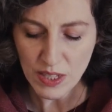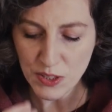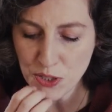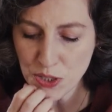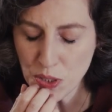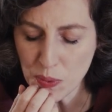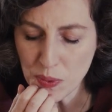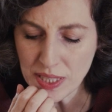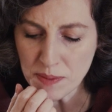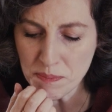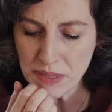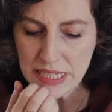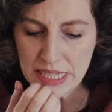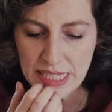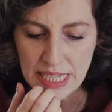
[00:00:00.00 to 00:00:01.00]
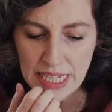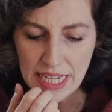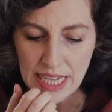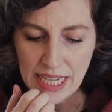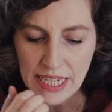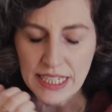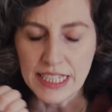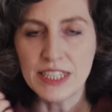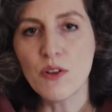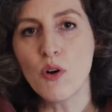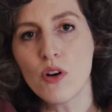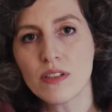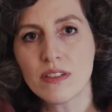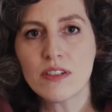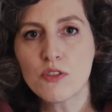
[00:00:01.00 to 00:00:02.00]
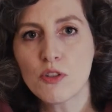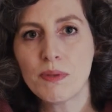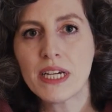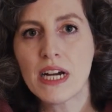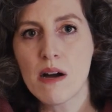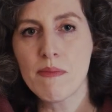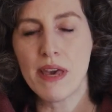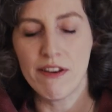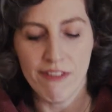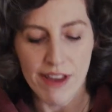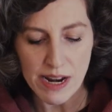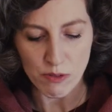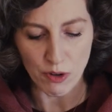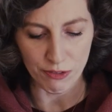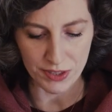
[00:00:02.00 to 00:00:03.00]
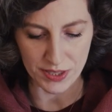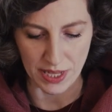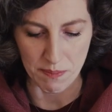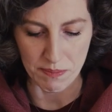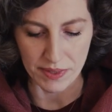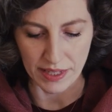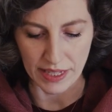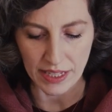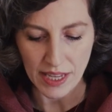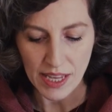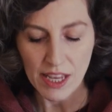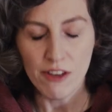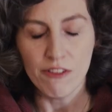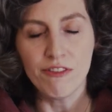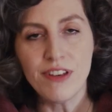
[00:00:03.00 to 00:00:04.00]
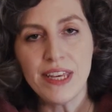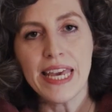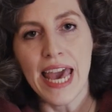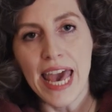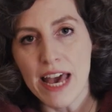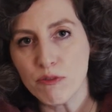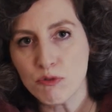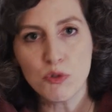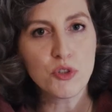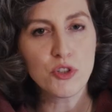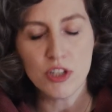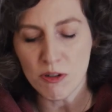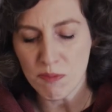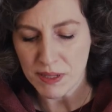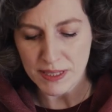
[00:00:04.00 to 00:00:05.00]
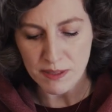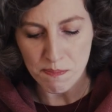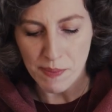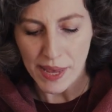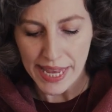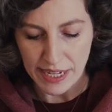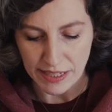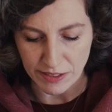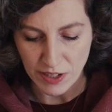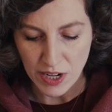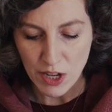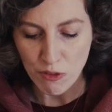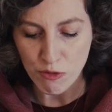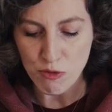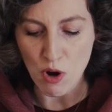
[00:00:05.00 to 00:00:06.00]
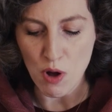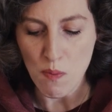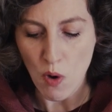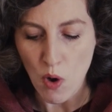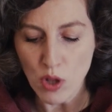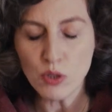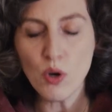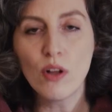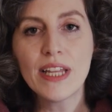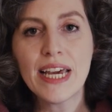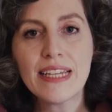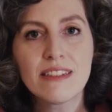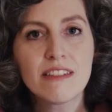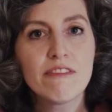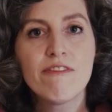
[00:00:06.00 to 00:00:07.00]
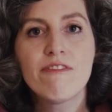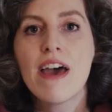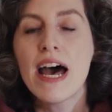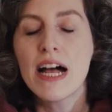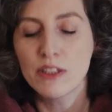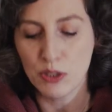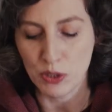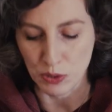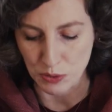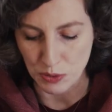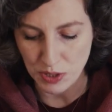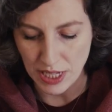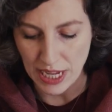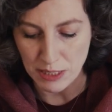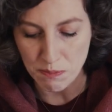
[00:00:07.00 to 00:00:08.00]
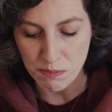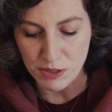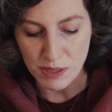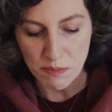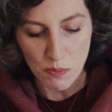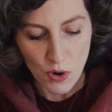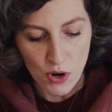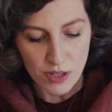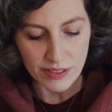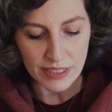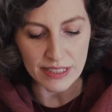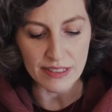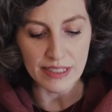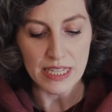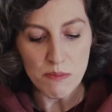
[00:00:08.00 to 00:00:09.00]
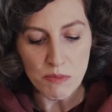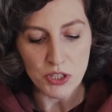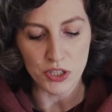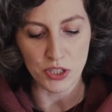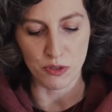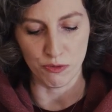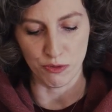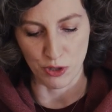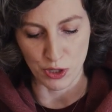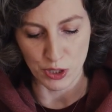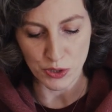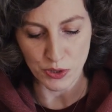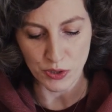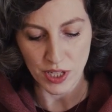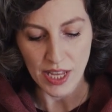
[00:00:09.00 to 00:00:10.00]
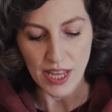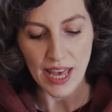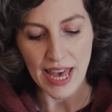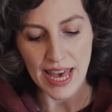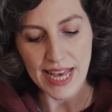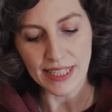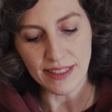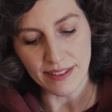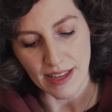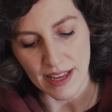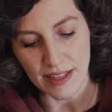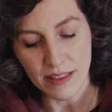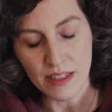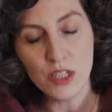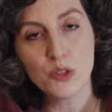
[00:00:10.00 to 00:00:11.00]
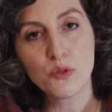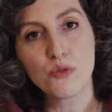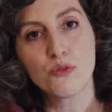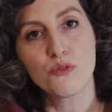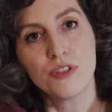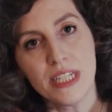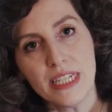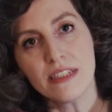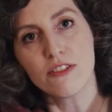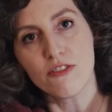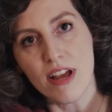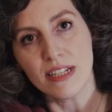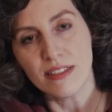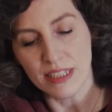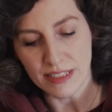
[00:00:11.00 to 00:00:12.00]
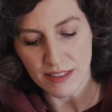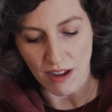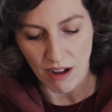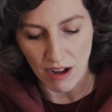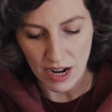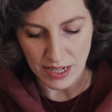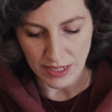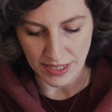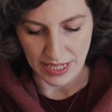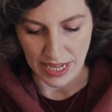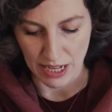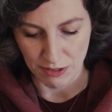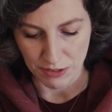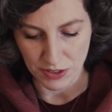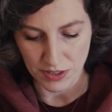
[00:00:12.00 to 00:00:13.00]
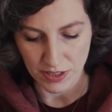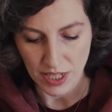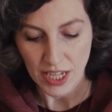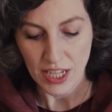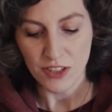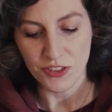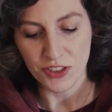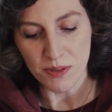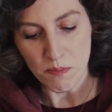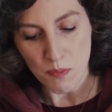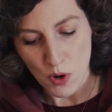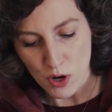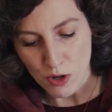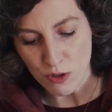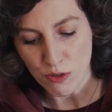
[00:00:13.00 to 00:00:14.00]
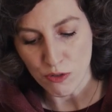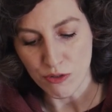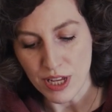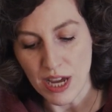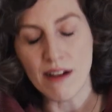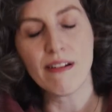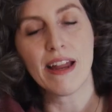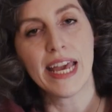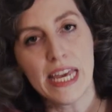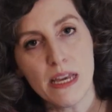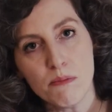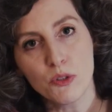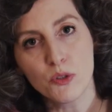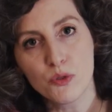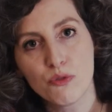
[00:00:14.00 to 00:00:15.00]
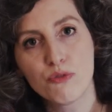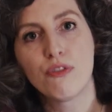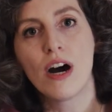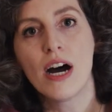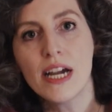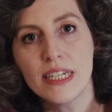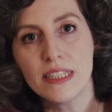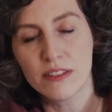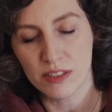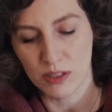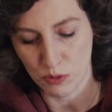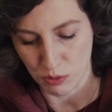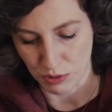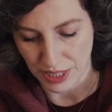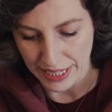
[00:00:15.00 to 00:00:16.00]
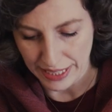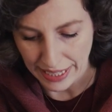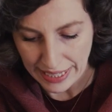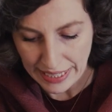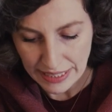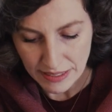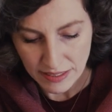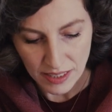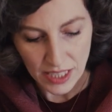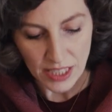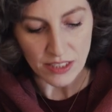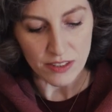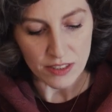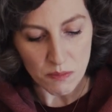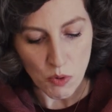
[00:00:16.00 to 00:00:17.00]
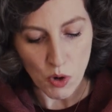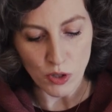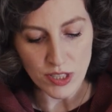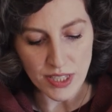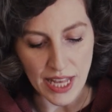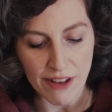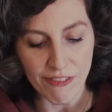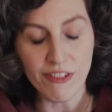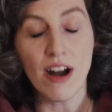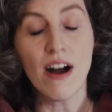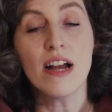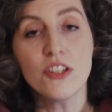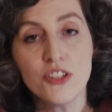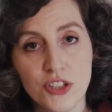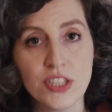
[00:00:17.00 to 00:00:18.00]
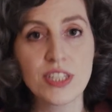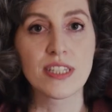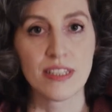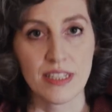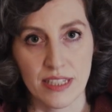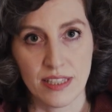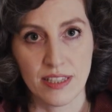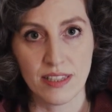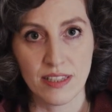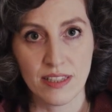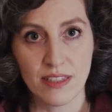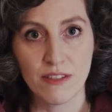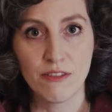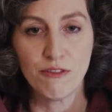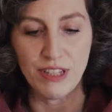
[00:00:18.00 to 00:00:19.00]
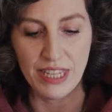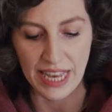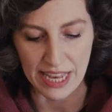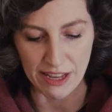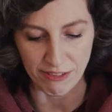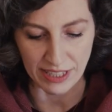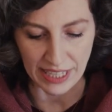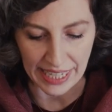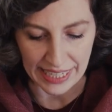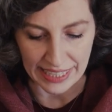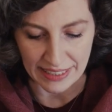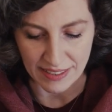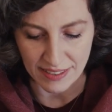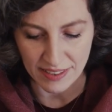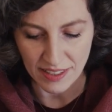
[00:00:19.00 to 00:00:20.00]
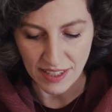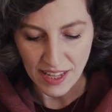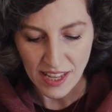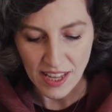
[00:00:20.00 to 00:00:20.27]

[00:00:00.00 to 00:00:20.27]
So it means in order to become aware of something, we have to strip it bare from all collective values and primordial images first, and then to redress it ourselves. The more we are able to find to negate, the more self-consciousness we have gained.